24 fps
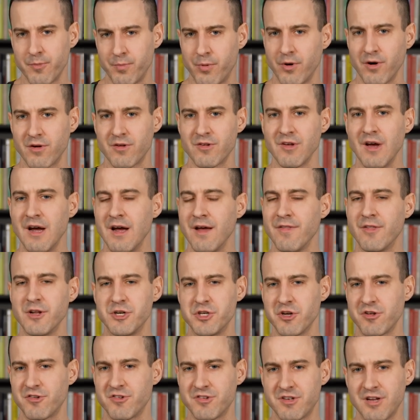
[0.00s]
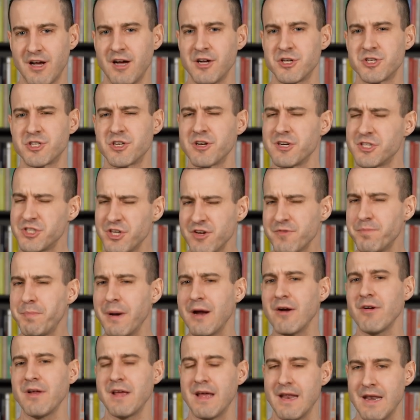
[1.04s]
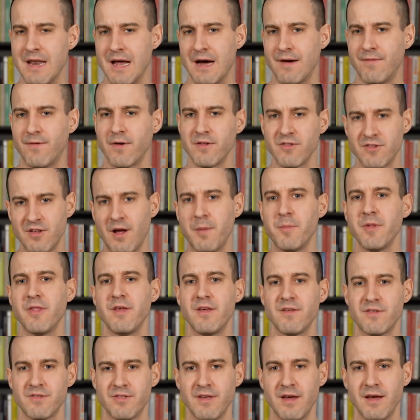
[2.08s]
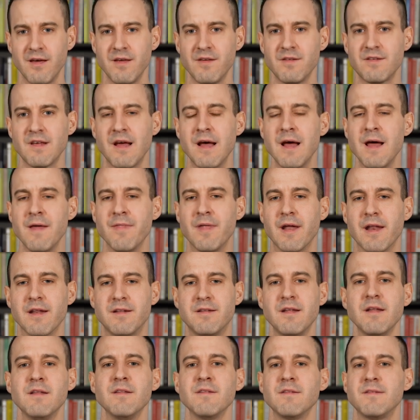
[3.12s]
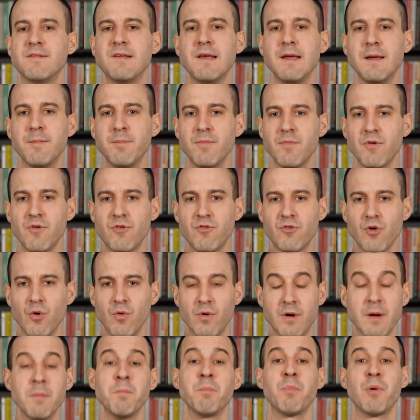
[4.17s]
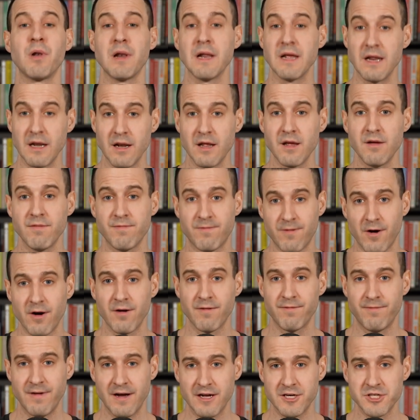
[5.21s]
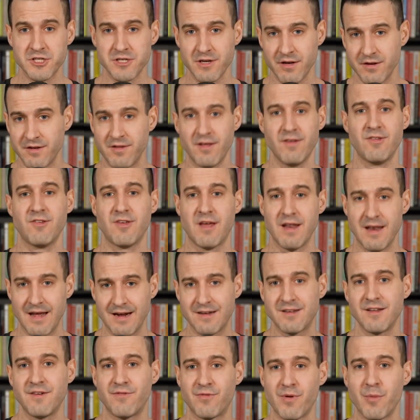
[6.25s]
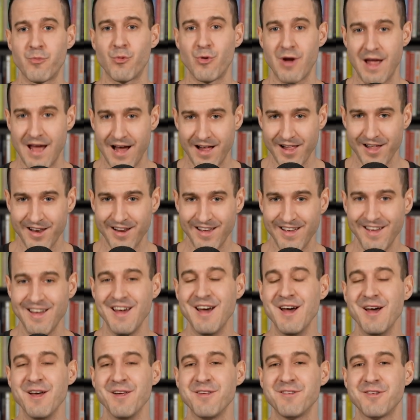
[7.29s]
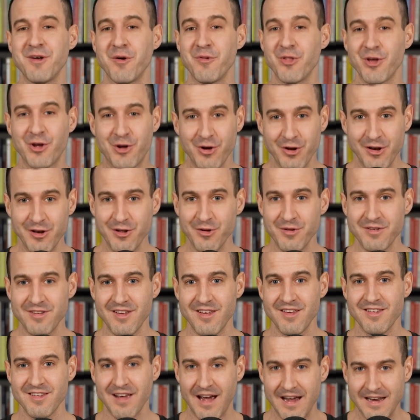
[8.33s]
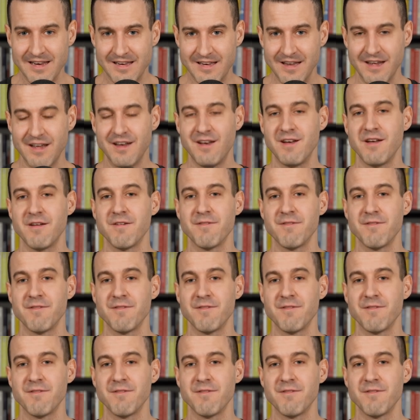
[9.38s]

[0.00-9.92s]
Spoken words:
books that just touched just barely enough on some of these things that it didn't seem so completely far-fetched and disconnected from reality. So the good news is I did